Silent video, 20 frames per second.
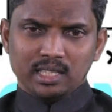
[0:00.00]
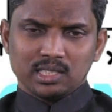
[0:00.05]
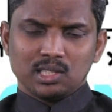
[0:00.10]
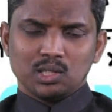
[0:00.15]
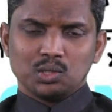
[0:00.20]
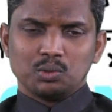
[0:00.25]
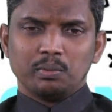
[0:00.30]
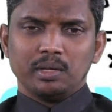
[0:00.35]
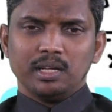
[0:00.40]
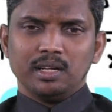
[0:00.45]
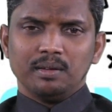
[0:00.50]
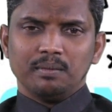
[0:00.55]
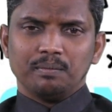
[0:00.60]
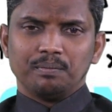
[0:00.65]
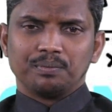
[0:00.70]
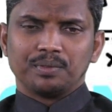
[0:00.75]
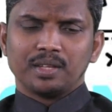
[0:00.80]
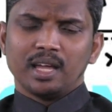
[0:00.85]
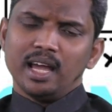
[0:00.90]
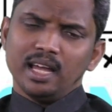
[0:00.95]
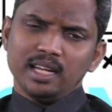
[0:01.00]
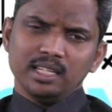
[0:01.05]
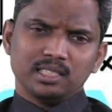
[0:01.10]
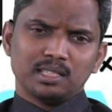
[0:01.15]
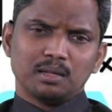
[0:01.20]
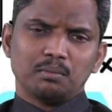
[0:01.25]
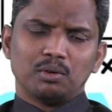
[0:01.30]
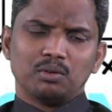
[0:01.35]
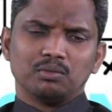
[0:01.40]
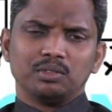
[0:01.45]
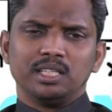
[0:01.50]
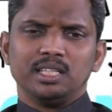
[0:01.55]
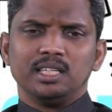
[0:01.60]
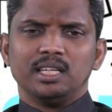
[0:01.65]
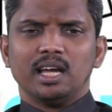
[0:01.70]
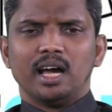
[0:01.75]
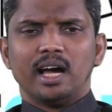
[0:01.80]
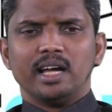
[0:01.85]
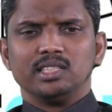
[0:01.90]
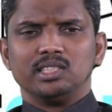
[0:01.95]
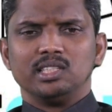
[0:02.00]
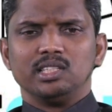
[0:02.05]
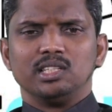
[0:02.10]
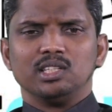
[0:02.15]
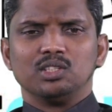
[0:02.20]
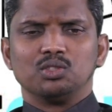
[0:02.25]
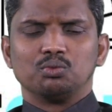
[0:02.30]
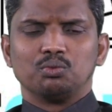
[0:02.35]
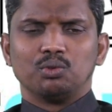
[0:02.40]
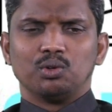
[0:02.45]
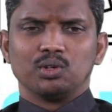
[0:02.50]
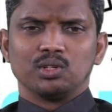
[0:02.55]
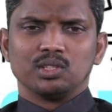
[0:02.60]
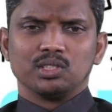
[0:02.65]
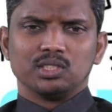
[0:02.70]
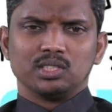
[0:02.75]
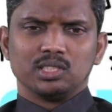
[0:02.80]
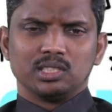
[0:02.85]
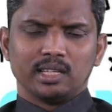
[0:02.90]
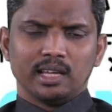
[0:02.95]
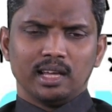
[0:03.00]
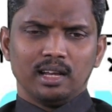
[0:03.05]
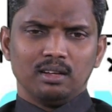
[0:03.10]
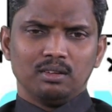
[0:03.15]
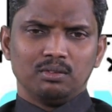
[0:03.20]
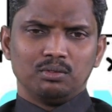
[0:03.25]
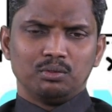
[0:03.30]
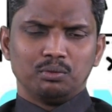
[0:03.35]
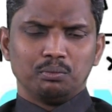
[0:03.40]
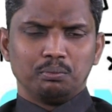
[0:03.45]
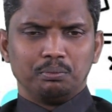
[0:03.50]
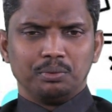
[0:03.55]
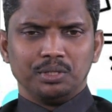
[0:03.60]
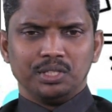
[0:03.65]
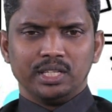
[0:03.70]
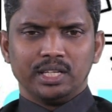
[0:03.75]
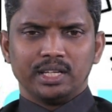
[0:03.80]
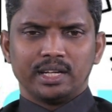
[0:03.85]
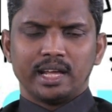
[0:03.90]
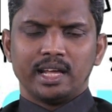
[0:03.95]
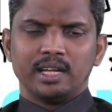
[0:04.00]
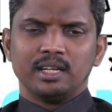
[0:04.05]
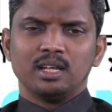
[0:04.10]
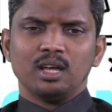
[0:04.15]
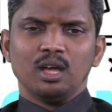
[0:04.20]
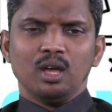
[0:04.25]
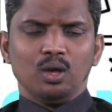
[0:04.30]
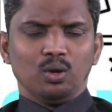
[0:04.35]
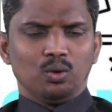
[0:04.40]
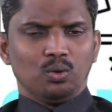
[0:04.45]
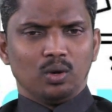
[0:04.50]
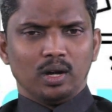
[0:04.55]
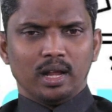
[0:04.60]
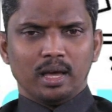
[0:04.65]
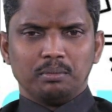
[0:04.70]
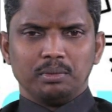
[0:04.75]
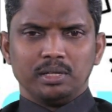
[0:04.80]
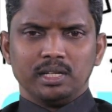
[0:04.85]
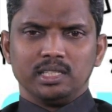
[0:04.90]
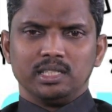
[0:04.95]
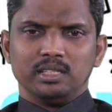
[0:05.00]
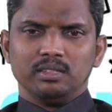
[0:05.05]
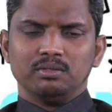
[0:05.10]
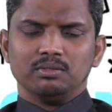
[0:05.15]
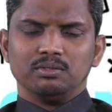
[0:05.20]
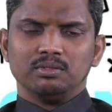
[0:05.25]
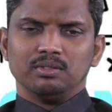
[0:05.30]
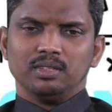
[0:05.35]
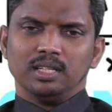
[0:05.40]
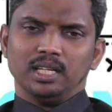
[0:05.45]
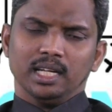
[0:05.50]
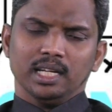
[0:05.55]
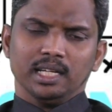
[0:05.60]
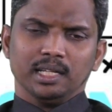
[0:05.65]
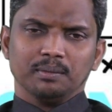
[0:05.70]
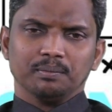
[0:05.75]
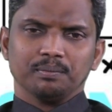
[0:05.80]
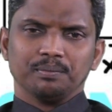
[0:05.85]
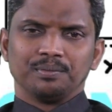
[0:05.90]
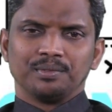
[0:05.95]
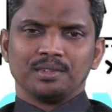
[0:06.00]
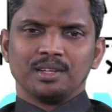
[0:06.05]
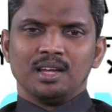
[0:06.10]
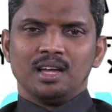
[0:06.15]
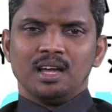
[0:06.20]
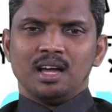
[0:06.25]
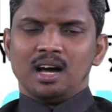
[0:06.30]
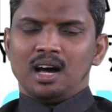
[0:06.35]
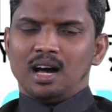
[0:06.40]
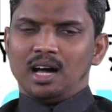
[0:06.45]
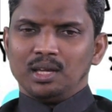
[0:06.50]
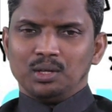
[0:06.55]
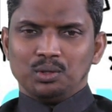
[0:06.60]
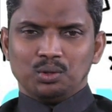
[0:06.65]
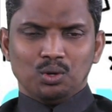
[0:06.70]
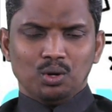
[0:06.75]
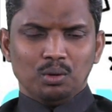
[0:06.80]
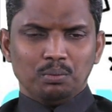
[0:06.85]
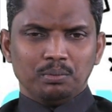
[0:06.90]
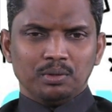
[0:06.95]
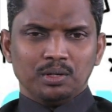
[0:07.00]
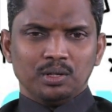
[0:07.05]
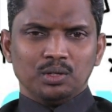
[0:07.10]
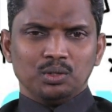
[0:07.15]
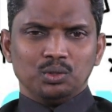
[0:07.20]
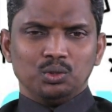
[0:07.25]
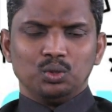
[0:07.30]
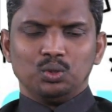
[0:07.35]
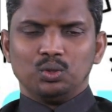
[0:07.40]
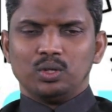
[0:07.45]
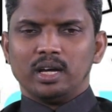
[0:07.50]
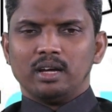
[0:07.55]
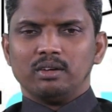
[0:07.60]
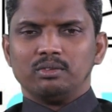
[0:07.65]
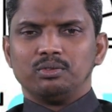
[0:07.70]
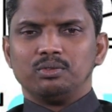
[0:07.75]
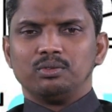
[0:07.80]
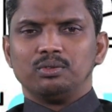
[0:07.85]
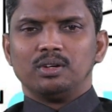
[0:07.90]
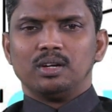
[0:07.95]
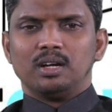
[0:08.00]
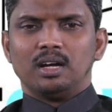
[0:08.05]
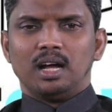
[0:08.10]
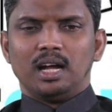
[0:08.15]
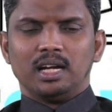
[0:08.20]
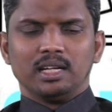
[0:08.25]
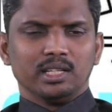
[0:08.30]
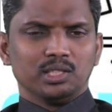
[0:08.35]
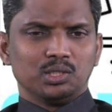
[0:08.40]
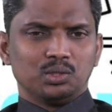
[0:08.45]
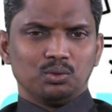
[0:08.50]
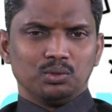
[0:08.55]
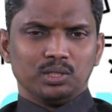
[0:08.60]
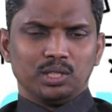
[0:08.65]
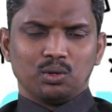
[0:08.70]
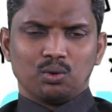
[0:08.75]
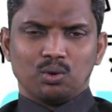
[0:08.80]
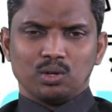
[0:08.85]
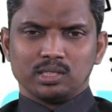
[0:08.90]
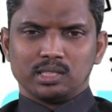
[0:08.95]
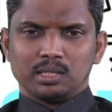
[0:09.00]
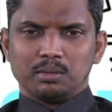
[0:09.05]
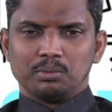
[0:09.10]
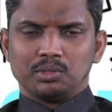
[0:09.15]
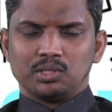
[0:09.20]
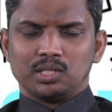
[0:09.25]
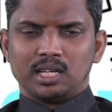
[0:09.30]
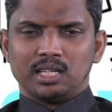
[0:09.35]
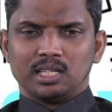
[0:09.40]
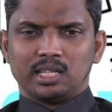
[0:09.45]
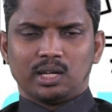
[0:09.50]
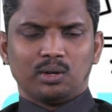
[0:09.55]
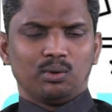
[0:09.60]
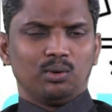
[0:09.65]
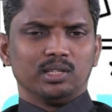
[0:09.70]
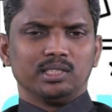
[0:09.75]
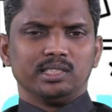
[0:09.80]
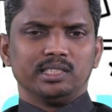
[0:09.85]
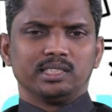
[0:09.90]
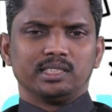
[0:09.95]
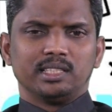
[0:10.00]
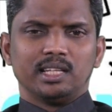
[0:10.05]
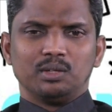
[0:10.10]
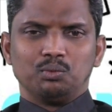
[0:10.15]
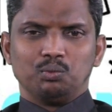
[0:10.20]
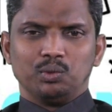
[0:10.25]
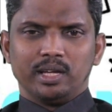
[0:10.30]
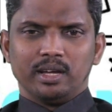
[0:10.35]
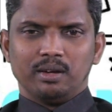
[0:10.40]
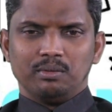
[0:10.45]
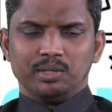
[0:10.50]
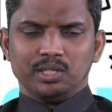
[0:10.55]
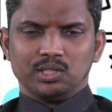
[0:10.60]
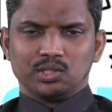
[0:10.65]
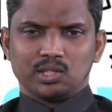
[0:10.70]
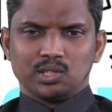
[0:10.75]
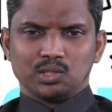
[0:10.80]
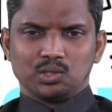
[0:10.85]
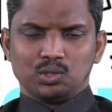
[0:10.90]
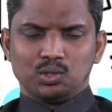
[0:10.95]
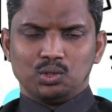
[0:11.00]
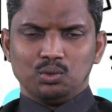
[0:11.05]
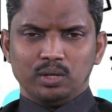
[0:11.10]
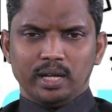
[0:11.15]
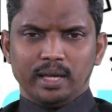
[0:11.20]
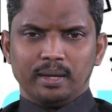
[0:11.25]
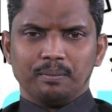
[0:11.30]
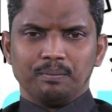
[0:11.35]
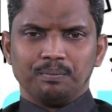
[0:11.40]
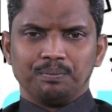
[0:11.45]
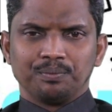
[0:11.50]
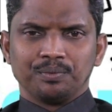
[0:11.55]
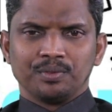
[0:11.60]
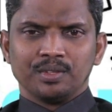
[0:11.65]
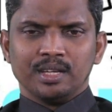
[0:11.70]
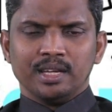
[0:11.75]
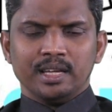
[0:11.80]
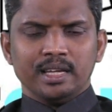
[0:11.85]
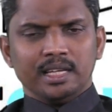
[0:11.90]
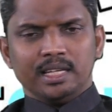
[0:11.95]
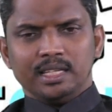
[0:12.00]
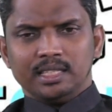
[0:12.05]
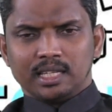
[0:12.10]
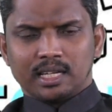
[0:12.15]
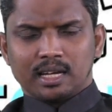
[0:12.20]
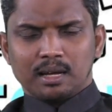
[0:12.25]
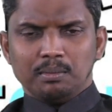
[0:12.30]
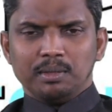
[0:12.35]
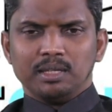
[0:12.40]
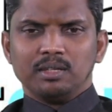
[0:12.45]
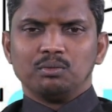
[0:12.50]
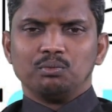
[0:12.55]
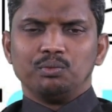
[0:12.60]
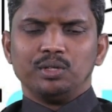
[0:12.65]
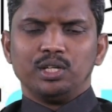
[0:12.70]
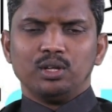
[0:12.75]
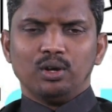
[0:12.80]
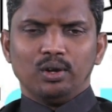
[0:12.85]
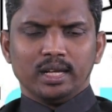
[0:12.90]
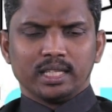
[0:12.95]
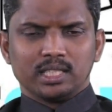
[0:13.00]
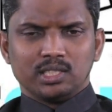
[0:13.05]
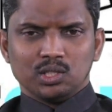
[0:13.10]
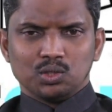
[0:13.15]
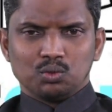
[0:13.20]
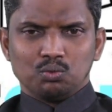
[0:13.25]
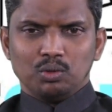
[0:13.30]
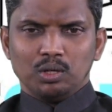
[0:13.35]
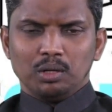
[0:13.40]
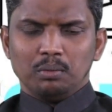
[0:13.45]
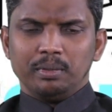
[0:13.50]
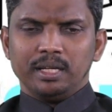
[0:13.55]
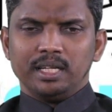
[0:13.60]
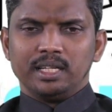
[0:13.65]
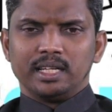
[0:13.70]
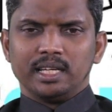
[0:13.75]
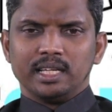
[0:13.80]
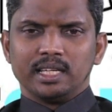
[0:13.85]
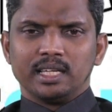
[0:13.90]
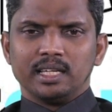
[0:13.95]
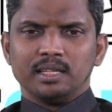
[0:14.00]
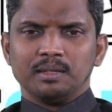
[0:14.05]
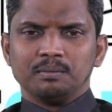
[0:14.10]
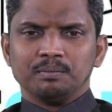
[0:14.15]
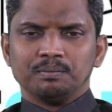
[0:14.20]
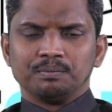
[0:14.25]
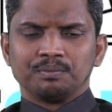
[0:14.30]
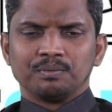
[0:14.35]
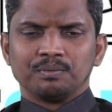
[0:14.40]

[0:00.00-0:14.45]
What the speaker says: assessment, and some of the ICTs for self, peer, and collaborative learning. I hope you have understood the concepts and technologies that we have discussed today. In the coming video lectures, we will be taking